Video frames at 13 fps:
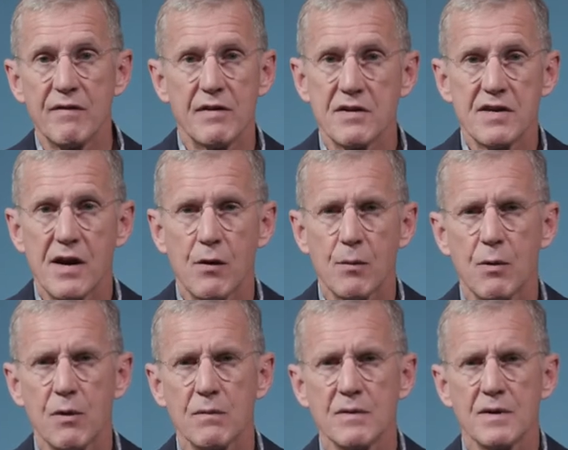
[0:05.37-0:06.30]
even
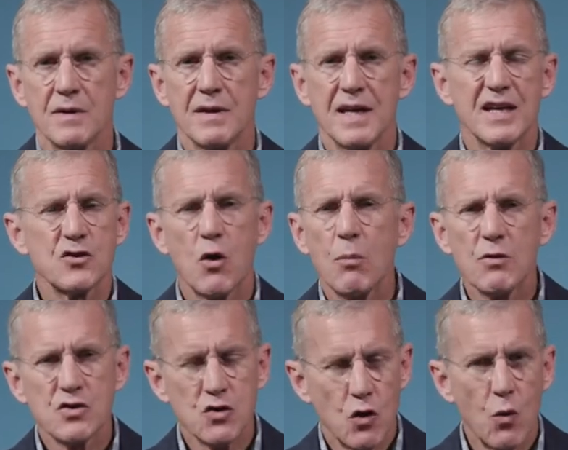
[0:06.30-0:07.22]
terrible, it's
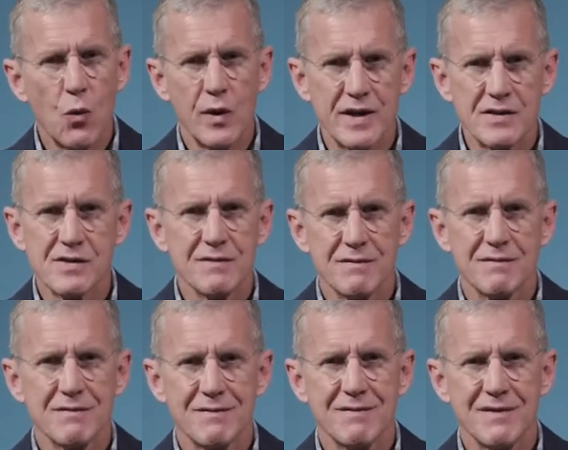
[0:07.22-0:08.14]
almost always
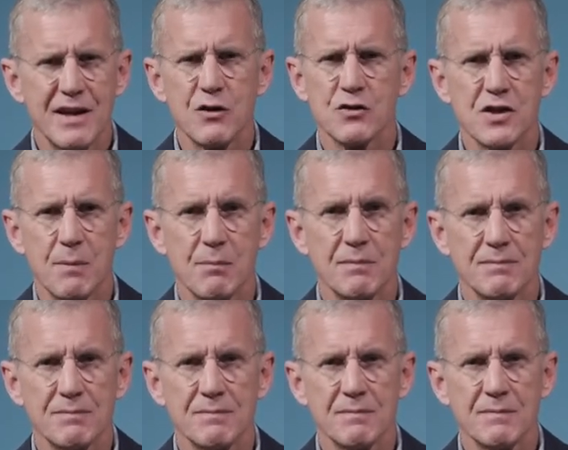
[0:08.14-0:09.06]
leadership.
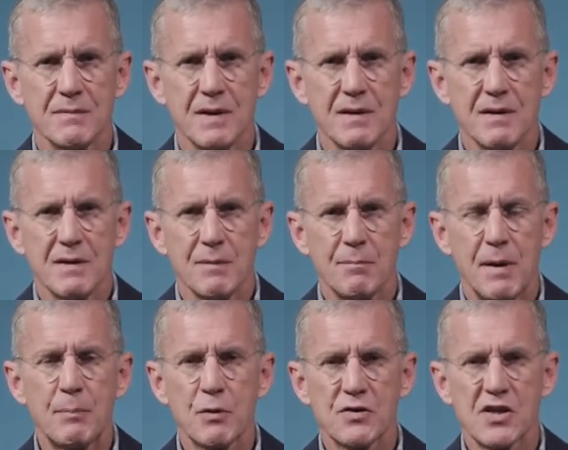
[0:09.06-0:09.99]

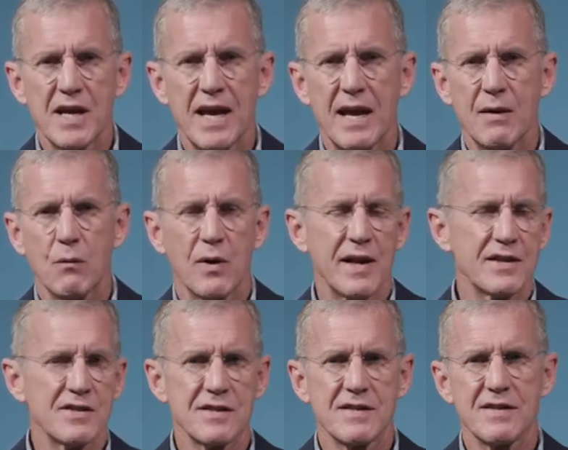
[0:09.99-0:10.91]
People say, well,
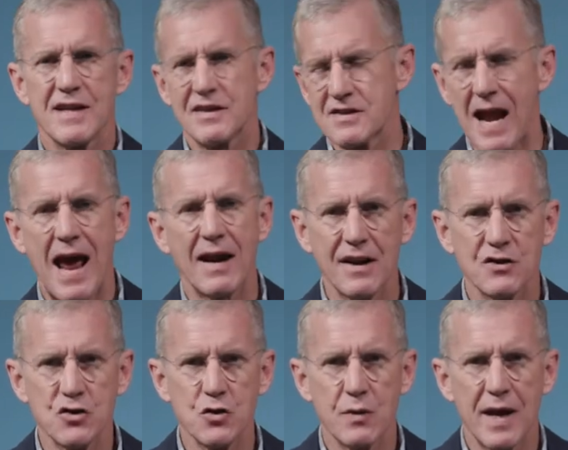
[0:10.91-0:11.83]
it's the
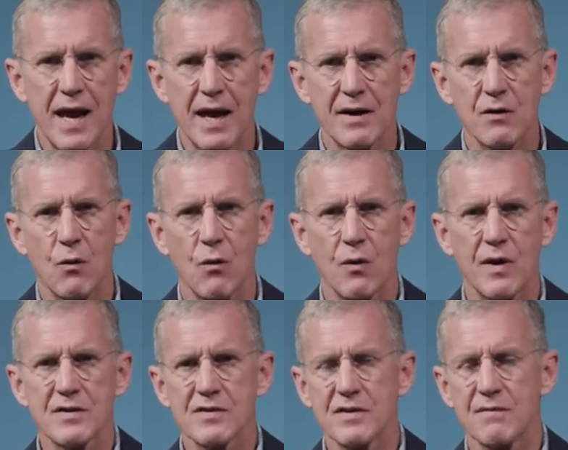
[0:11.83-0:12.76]
talent you get, or
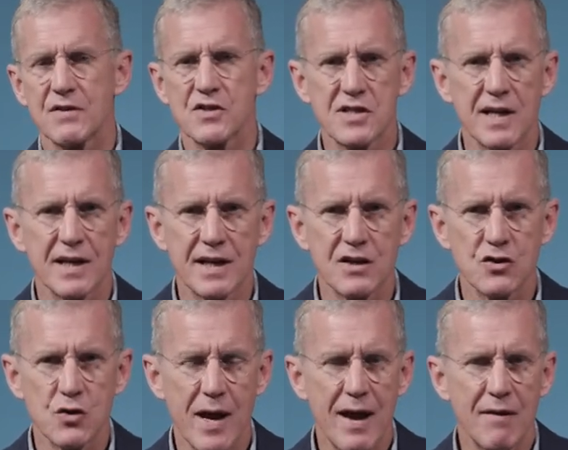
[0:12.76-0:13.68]
it's the facilities
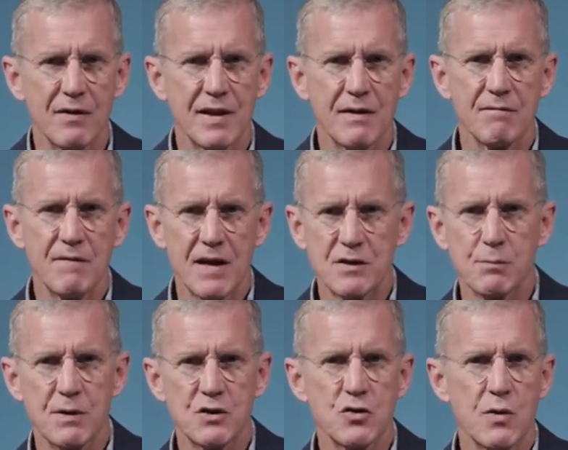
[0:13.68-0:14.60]
you have, or the
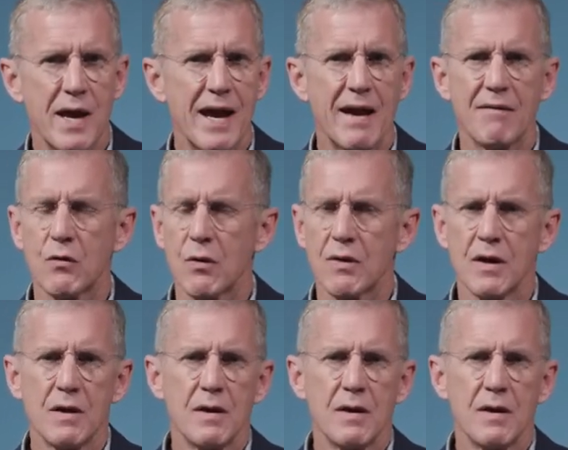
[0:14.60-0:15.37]
investments you have, or